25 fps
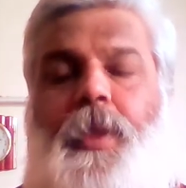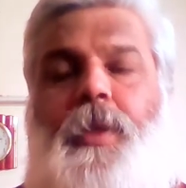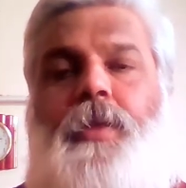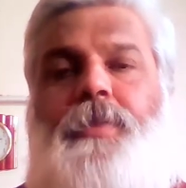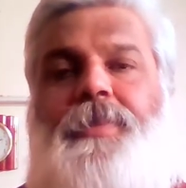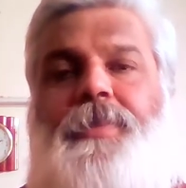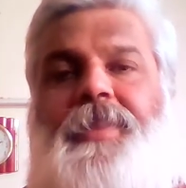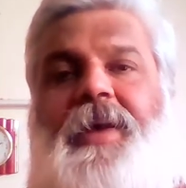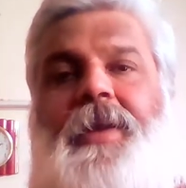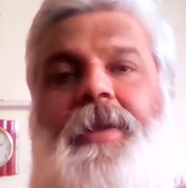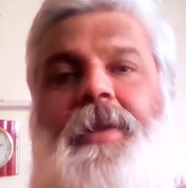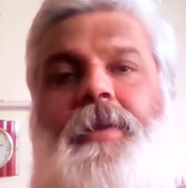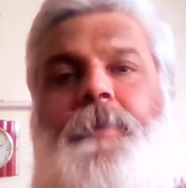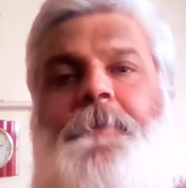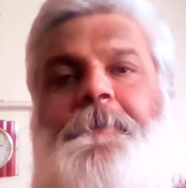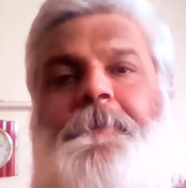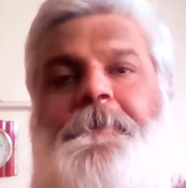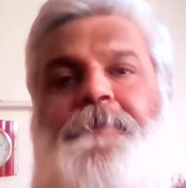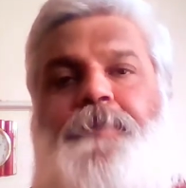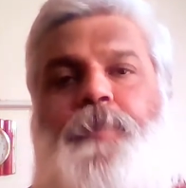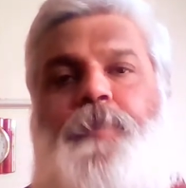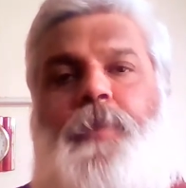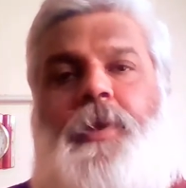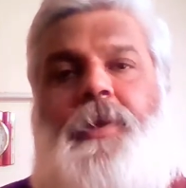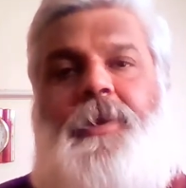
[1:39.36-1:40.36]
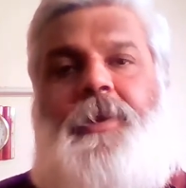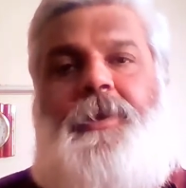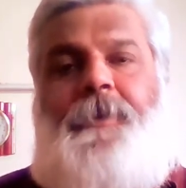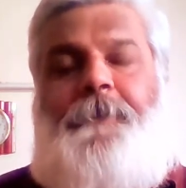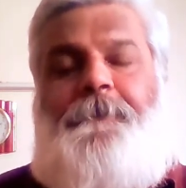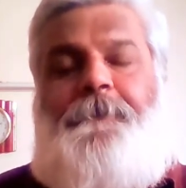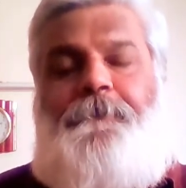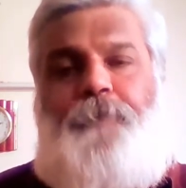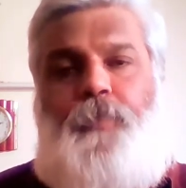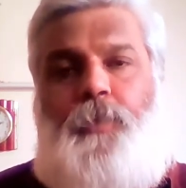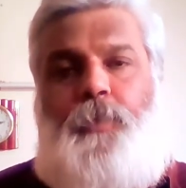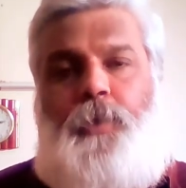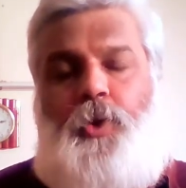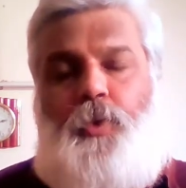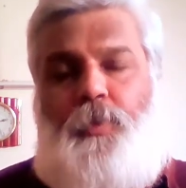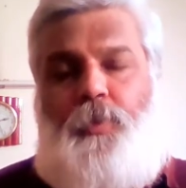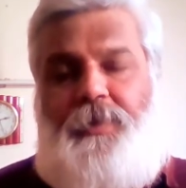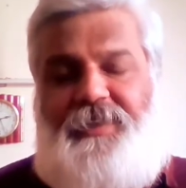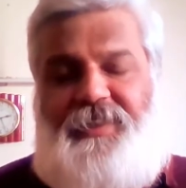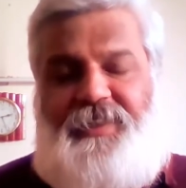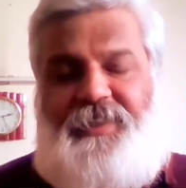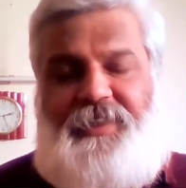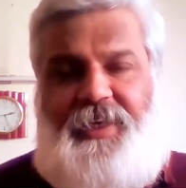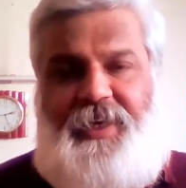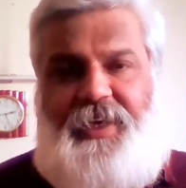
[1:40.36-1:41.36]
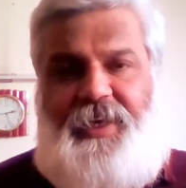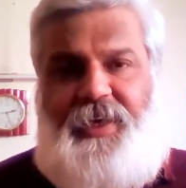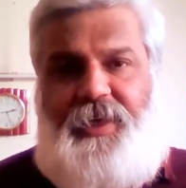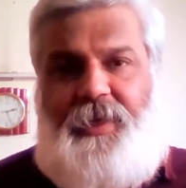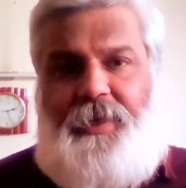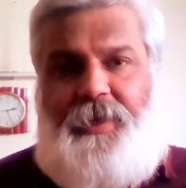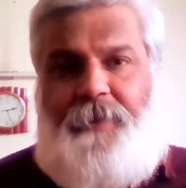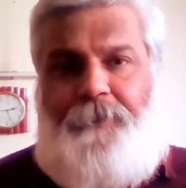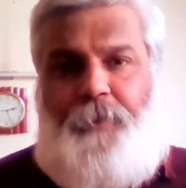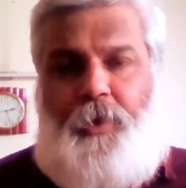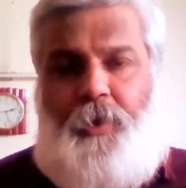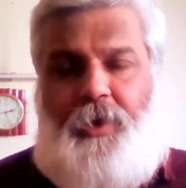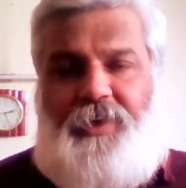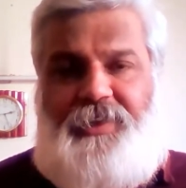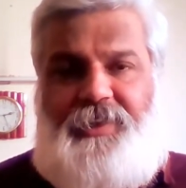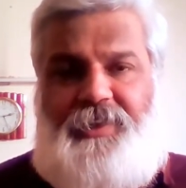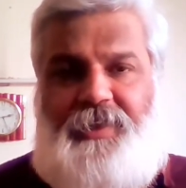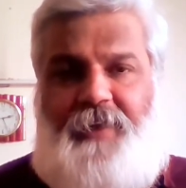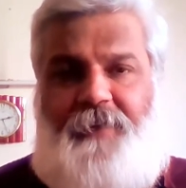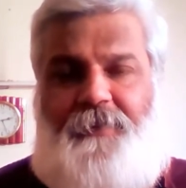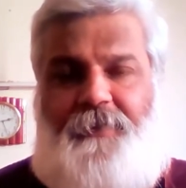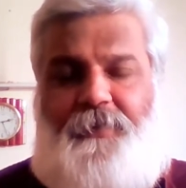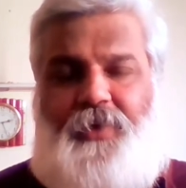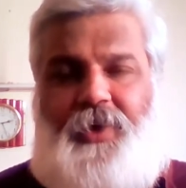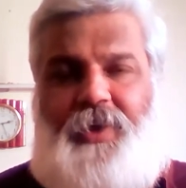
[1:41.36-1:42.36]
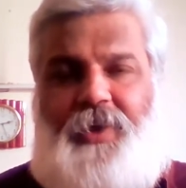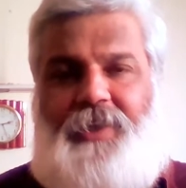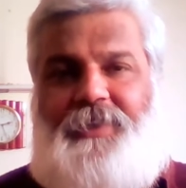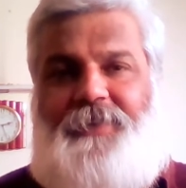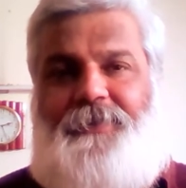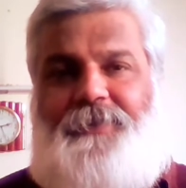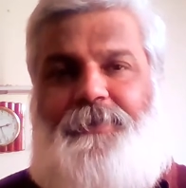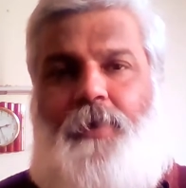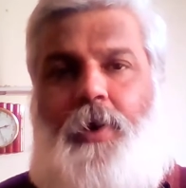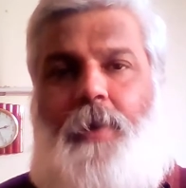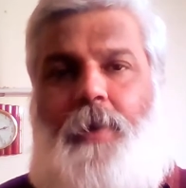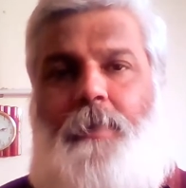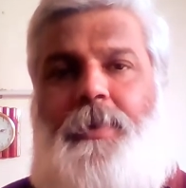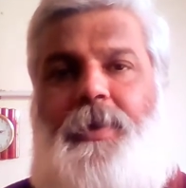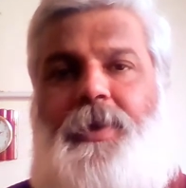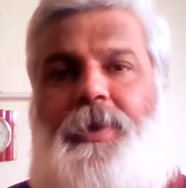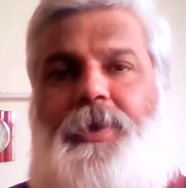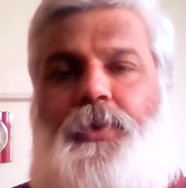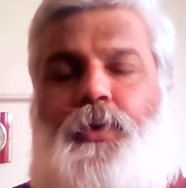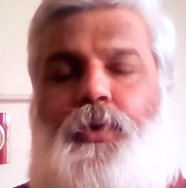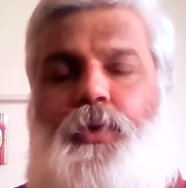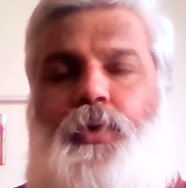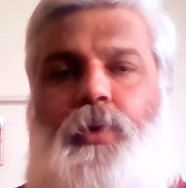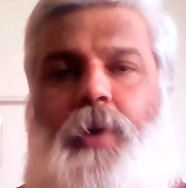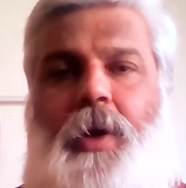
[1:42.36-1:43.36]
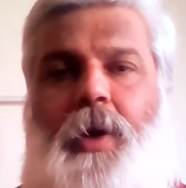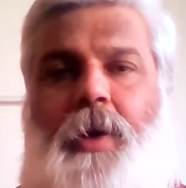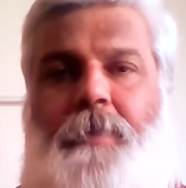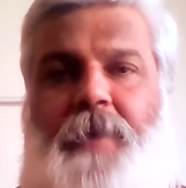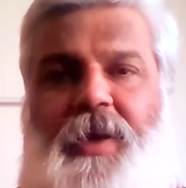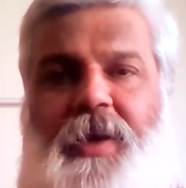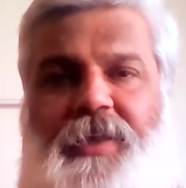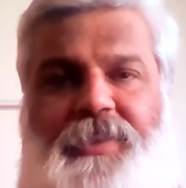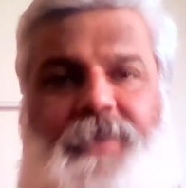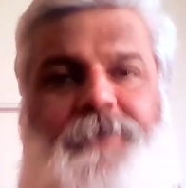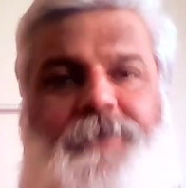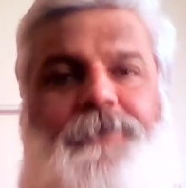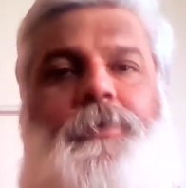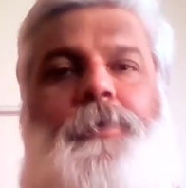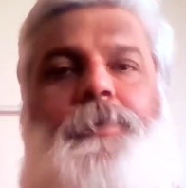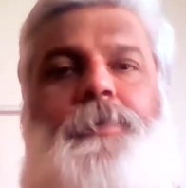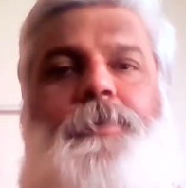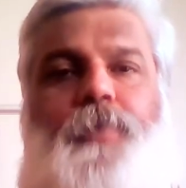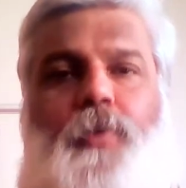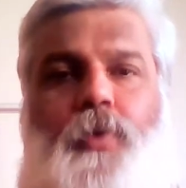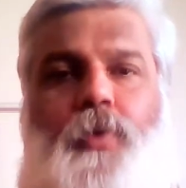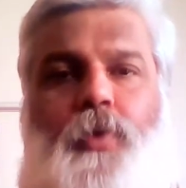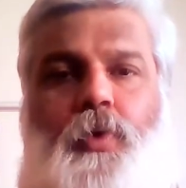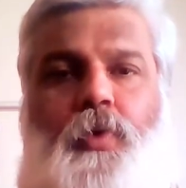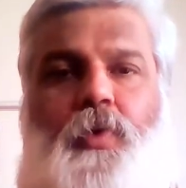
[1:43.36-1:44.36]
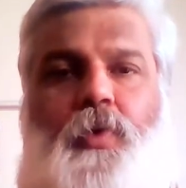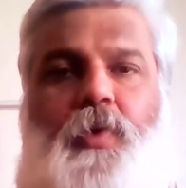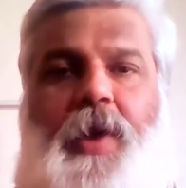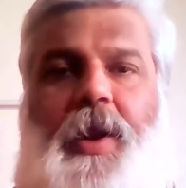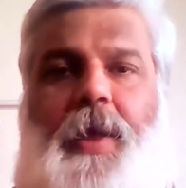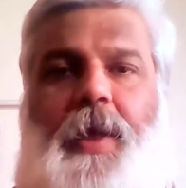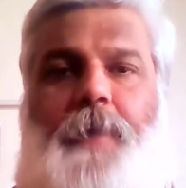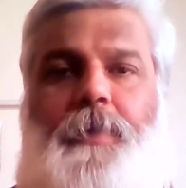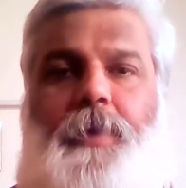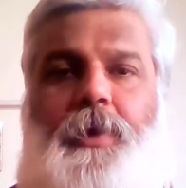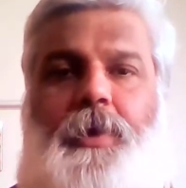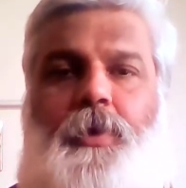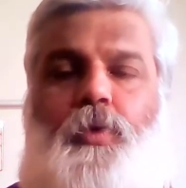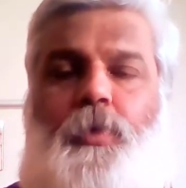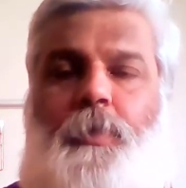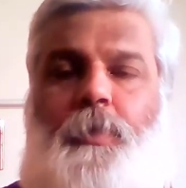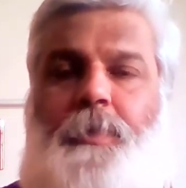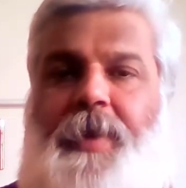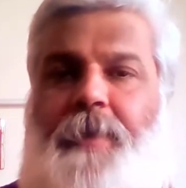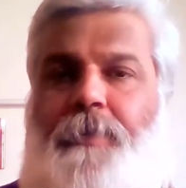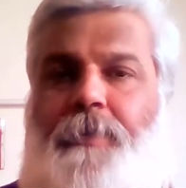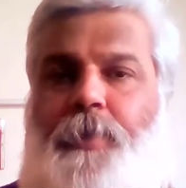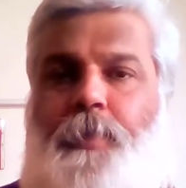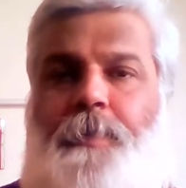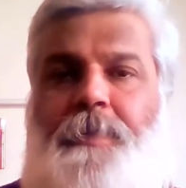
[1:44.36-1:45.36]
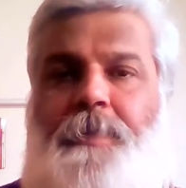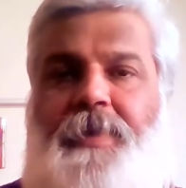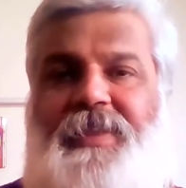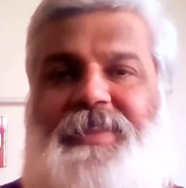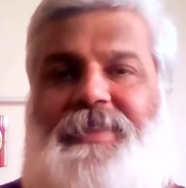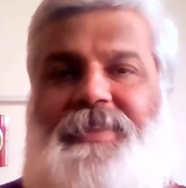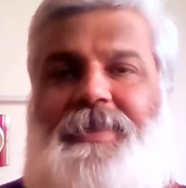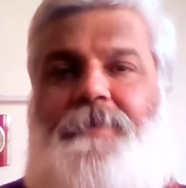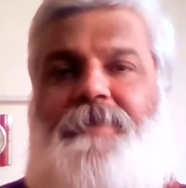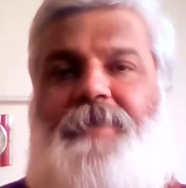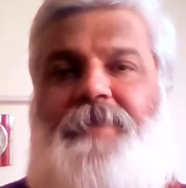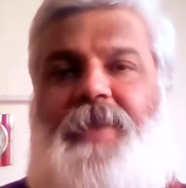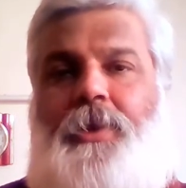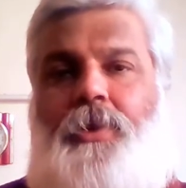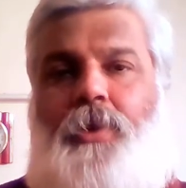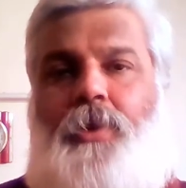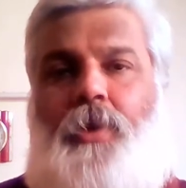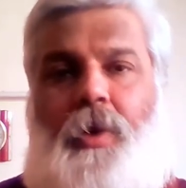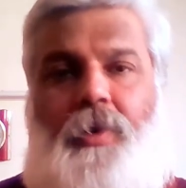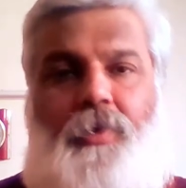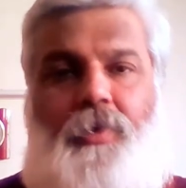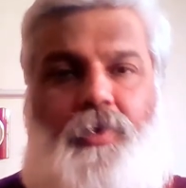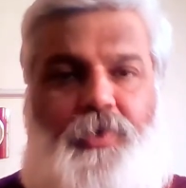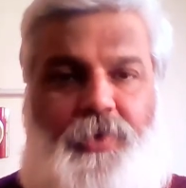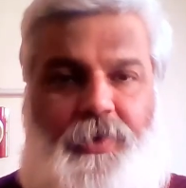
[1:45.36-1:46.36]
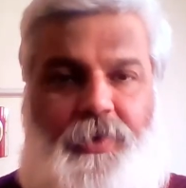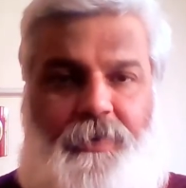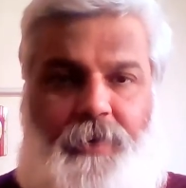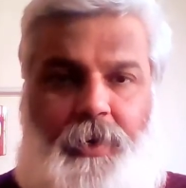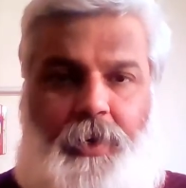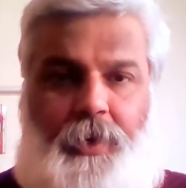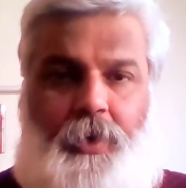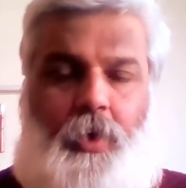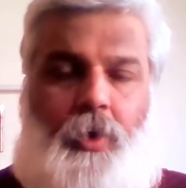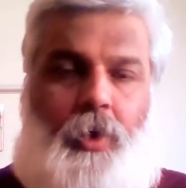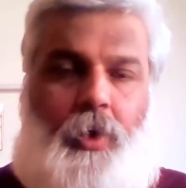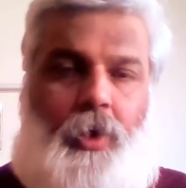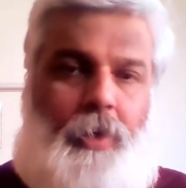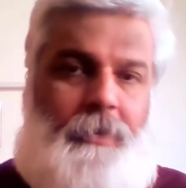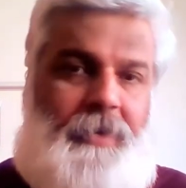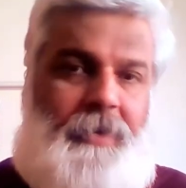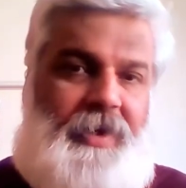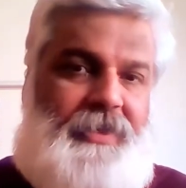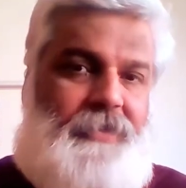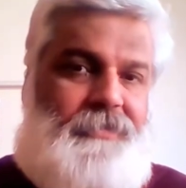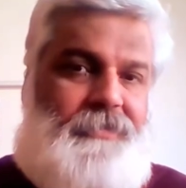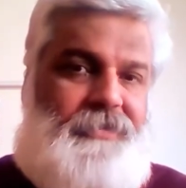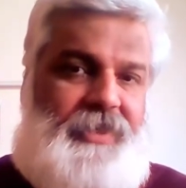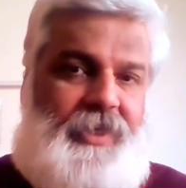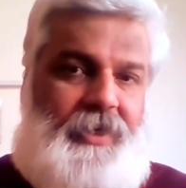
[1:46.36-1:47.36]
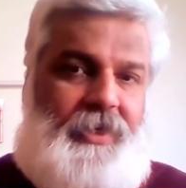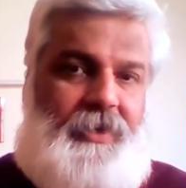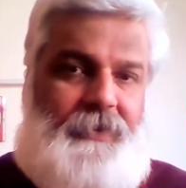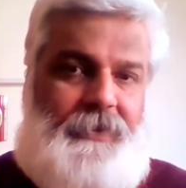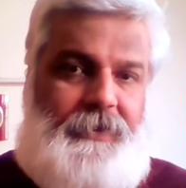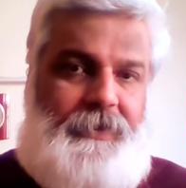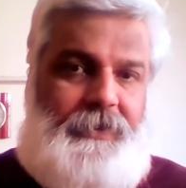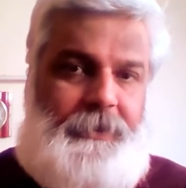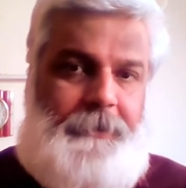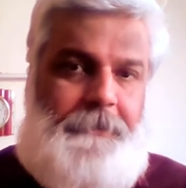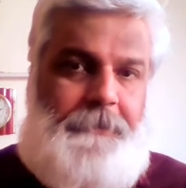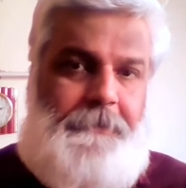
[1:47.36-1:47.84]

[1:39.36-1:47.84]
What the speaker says: then you will see yourself transform into a masterful programmer who will be able to build something non-trivial all by themselves.